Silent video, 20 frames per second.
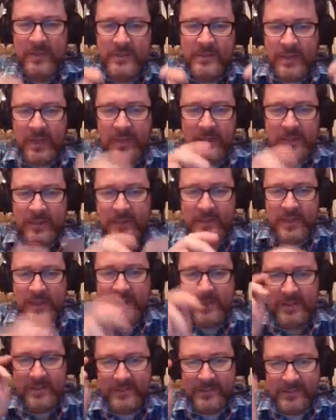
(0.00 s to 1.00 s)
Tack, tack, tack,
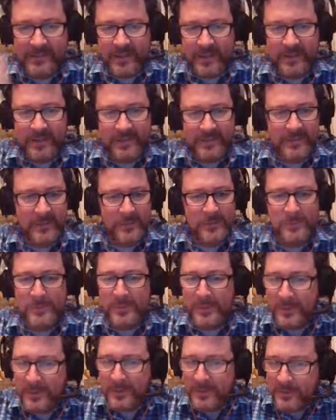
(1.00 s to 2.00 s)
tack tells
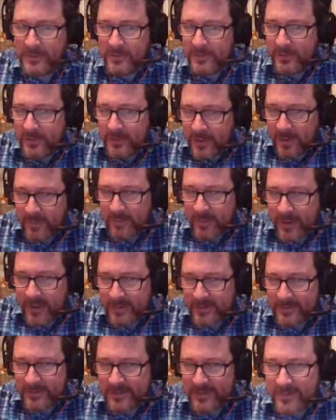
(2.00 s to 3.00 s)
me you're not
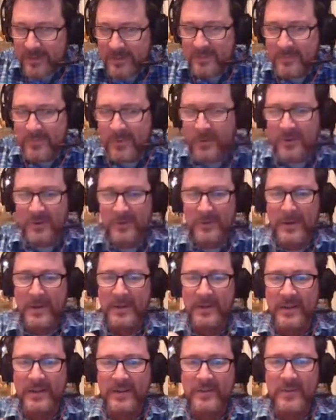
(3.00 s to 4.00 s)
practicing keyboarding right.
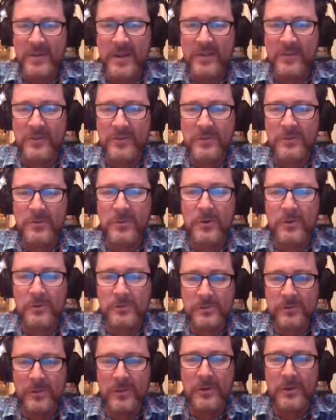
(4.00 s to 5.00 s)
I'd rather you go
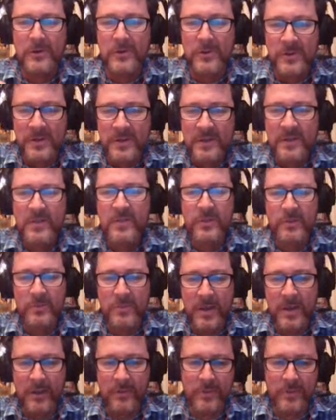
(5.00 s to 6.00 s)
slow the
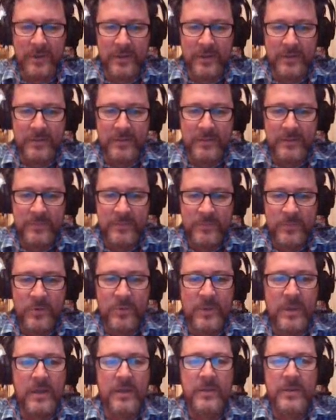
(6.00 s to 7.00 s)
right way.
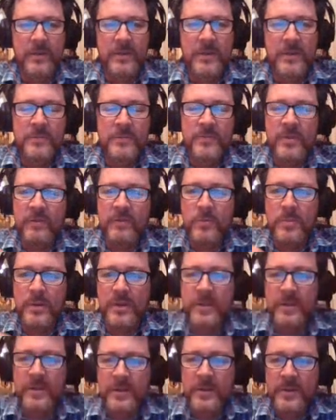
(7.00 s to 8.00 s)
Okay,
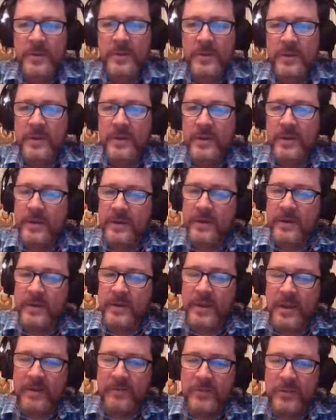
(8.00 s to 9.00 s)
everybody,
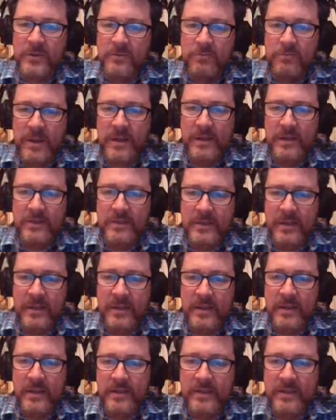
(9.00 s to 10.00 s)
have a great
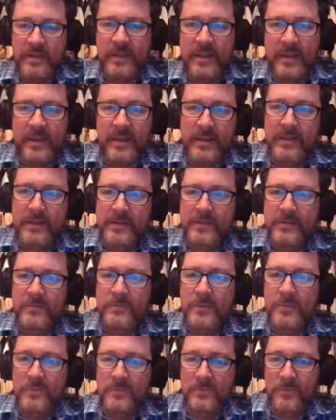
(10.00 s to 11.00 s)
day, and
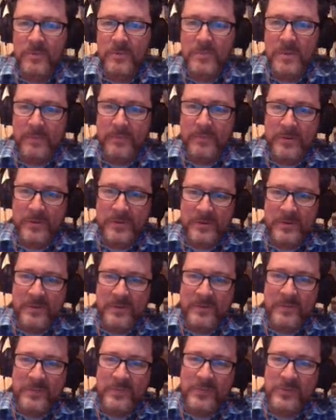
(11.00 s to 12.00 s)
remember
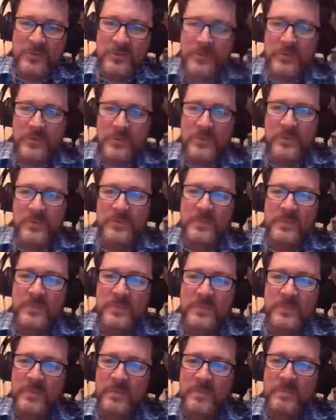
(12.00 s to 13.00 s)
to
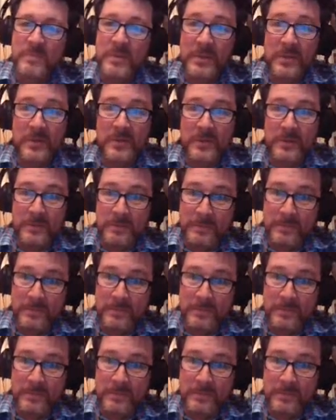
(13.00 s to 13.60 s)
be good.